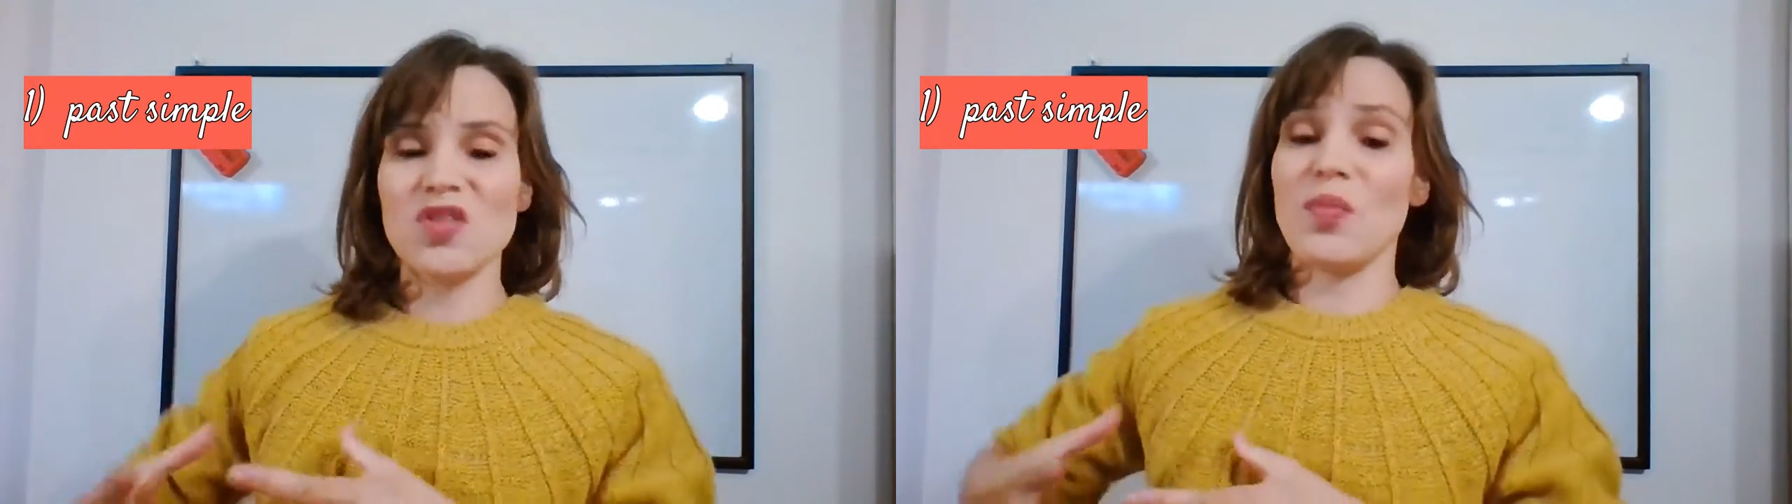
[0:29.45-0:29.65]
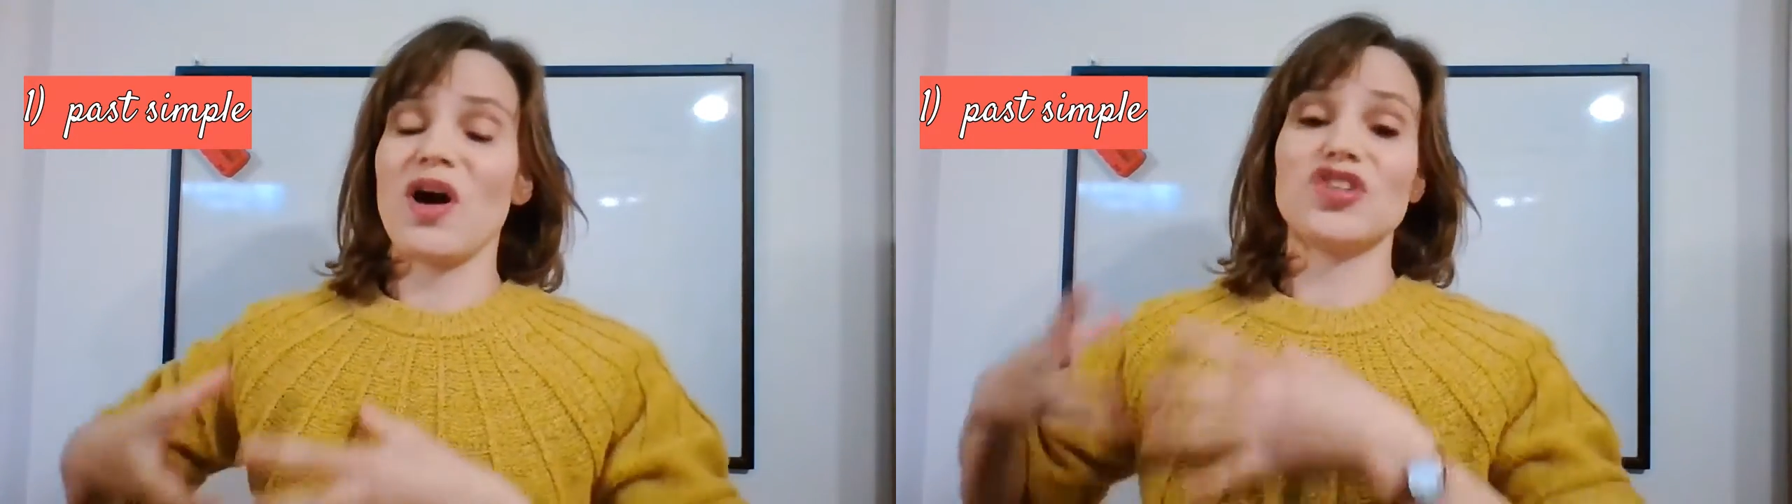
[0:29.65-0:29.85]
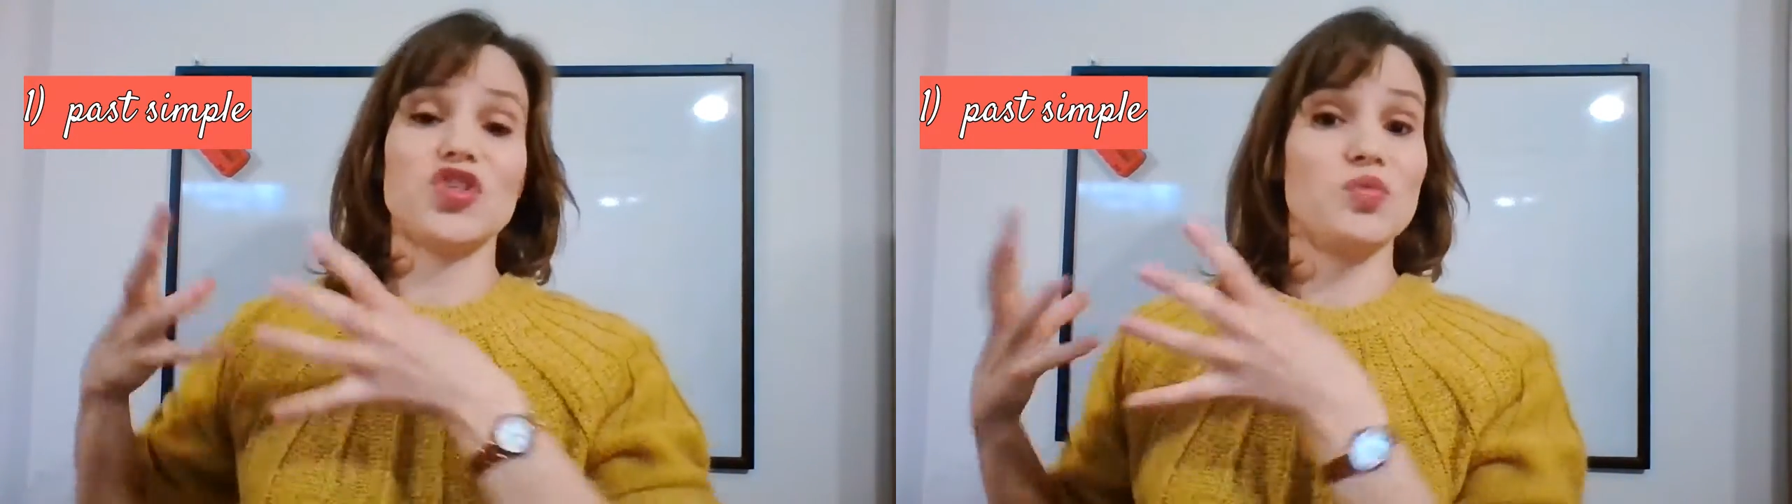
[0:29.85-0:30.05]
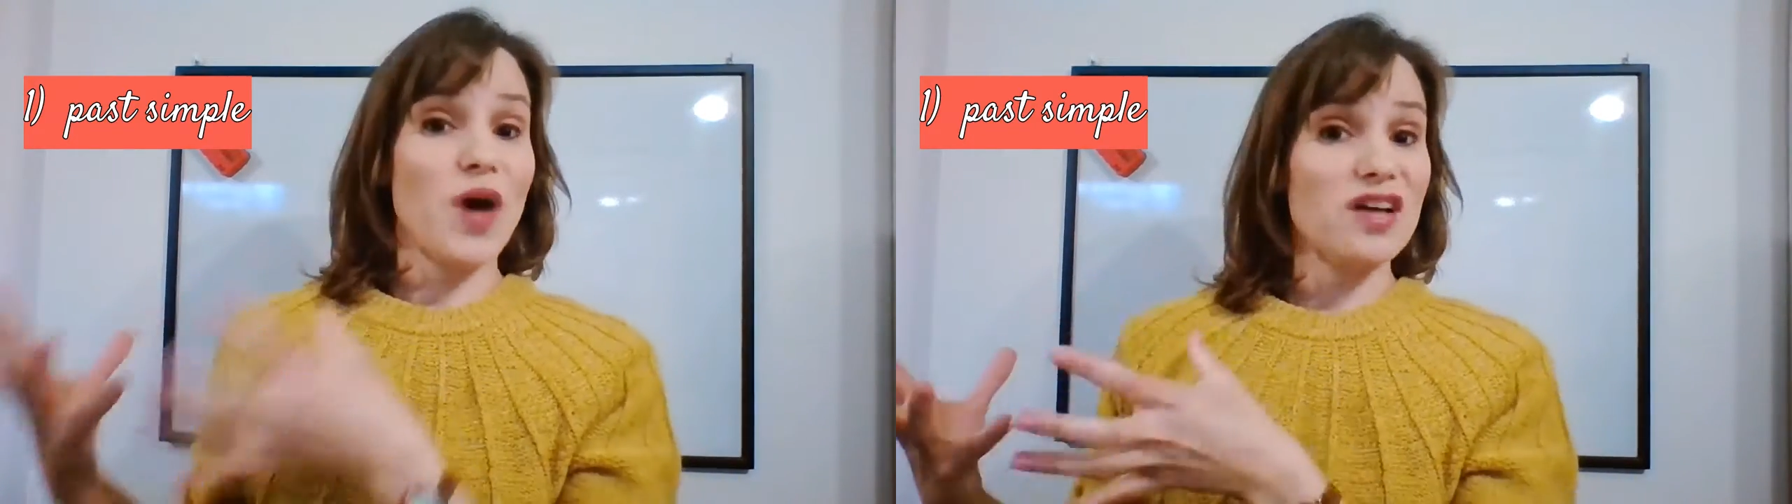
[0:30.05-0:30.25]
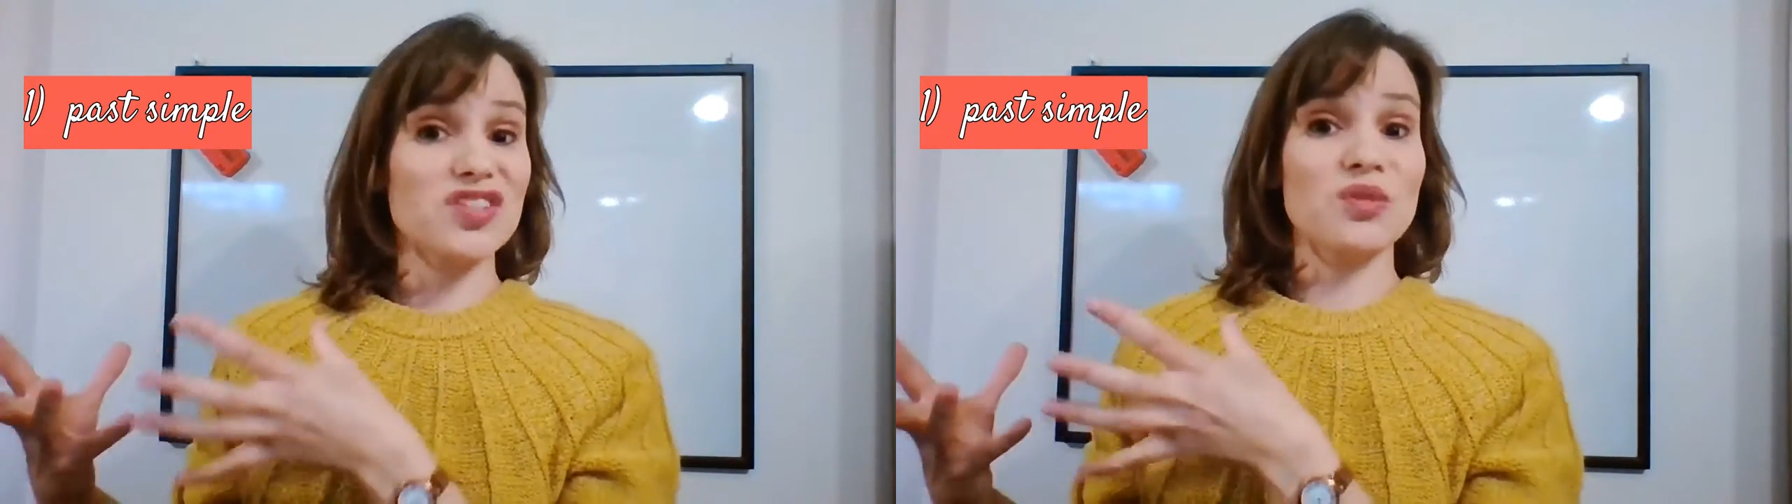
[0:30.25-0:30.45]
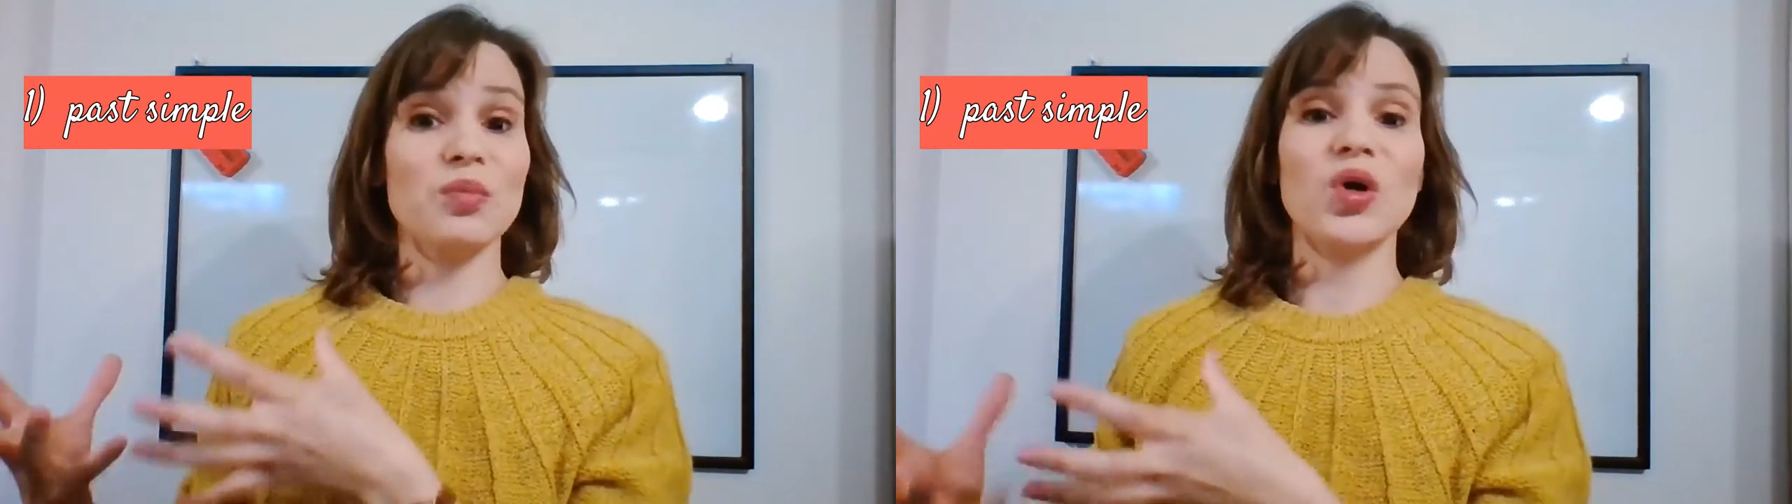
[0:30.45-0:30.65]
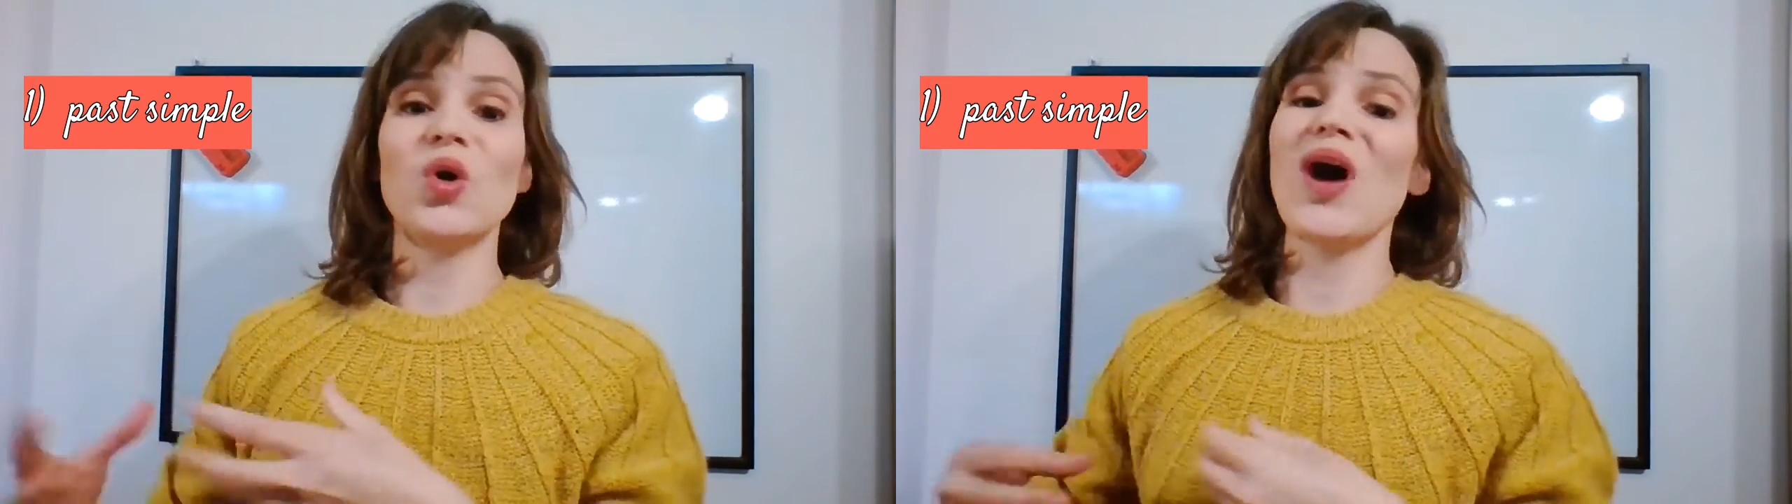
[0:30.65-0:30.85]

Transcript: past use past simple,